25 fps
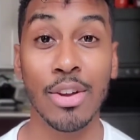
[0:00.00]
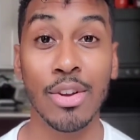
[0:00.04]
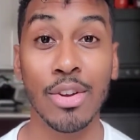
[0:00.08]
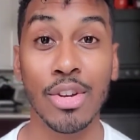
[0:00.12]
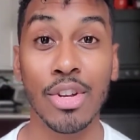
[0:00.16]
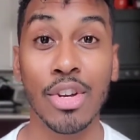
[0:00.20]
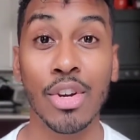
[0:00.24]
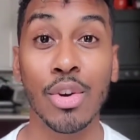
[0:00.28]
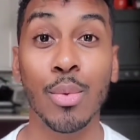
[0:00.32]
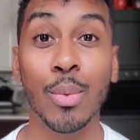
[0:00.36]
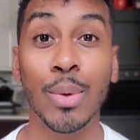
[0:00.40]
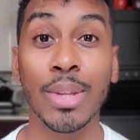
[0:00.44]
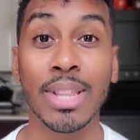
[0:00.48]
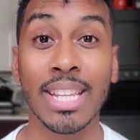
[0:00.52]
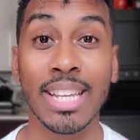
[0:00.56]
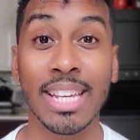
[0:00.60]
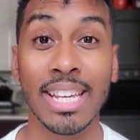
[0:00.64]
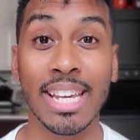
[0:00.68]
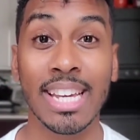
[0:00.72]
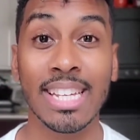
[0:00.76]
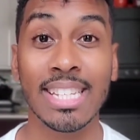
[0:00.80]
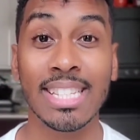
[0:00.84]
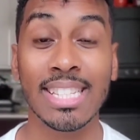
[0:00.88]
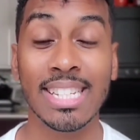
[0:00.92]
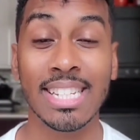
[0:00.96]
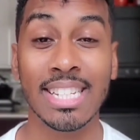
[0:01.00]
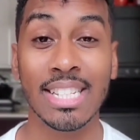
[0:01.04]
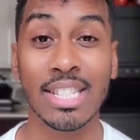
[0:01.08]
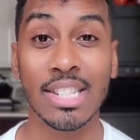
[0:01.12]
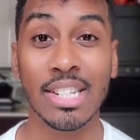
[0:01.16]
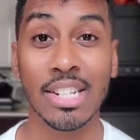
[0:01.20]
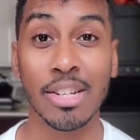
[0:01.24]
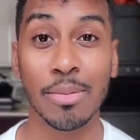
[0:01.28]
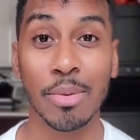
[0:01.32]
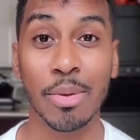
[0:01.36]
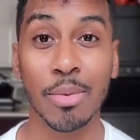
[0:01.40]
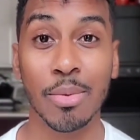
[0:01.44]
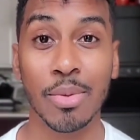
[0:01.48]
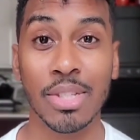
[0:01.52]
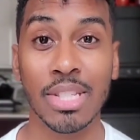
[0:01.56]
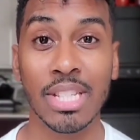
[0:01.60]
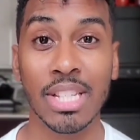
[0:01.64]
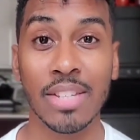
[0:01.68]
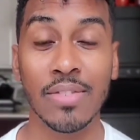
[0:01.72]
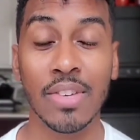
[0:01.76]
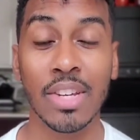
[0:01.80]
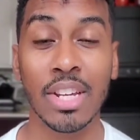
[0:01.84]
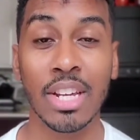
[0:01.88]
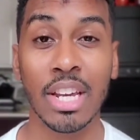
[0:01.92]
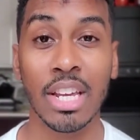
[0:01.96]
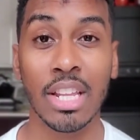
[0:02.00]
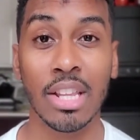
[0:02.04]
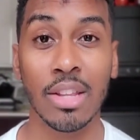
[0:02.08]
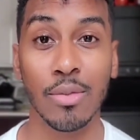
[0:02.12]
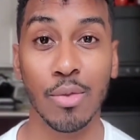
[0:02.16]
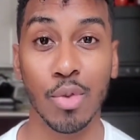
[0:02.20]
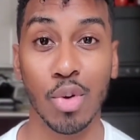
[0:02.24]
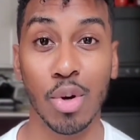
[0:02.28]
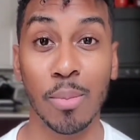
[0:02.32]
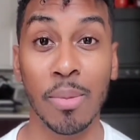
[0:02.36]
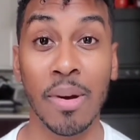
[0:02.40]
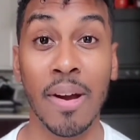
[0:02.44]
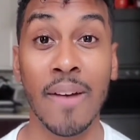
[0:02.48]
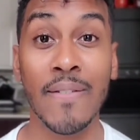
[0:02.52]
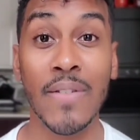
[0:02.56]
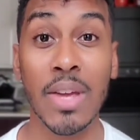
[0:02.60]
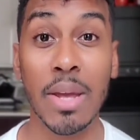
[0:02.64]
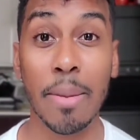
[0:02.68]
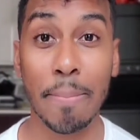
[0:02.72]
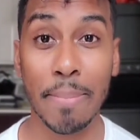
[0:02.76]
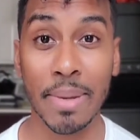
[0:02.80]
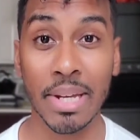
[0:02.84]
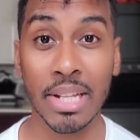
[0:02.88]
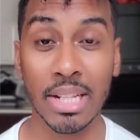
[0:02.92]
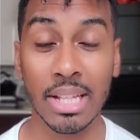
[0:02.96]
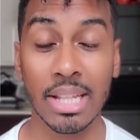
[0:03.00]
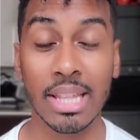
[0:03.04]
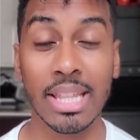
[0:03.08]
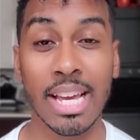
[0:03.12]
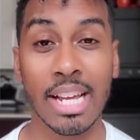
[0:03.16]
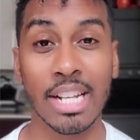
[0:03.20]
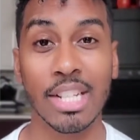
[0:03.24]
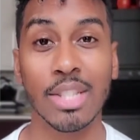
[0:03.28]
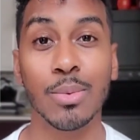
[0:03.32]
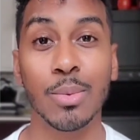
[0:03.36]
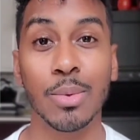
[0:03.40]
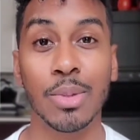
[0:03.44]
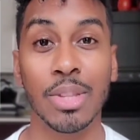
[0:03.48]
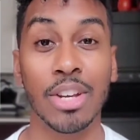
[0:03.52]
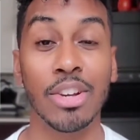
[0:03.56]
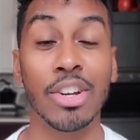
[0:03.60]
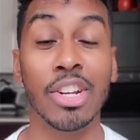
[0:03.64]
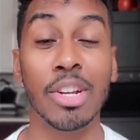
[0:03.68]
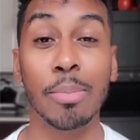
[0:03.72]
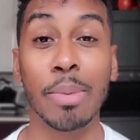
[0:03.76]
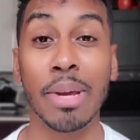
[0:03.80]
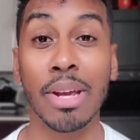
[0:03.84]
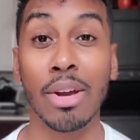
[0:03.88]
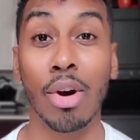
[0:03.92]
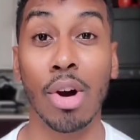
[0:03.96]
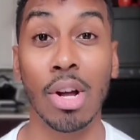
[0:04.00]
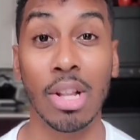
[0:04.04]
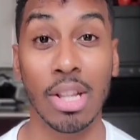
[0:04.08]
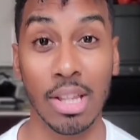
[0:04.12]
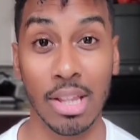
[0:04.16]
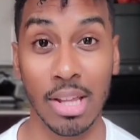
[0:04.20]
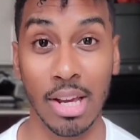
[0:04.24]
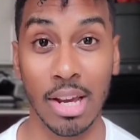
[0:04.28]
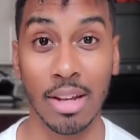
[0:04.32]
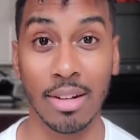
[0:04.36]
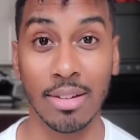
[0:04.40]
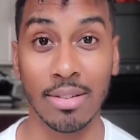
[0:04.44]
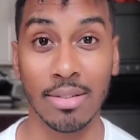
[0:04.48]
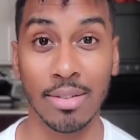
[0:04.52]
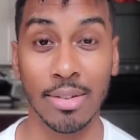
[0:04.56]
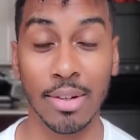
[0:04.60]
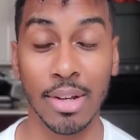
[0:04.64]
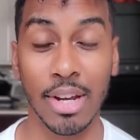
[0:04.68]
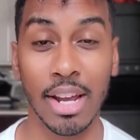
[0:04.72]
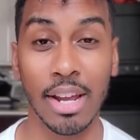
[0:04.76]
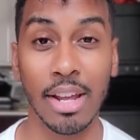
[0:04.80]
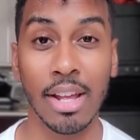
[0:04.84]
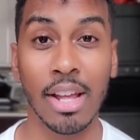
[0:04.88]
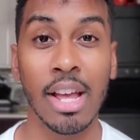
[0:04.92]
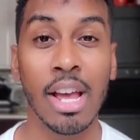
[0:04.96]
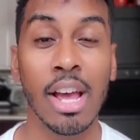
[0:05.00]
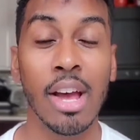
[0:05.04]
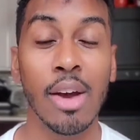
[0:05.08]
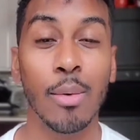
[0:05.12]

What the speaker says: know what the guest is going to be receiving in the form of a bill. That is, they're going to pay all of that, okay?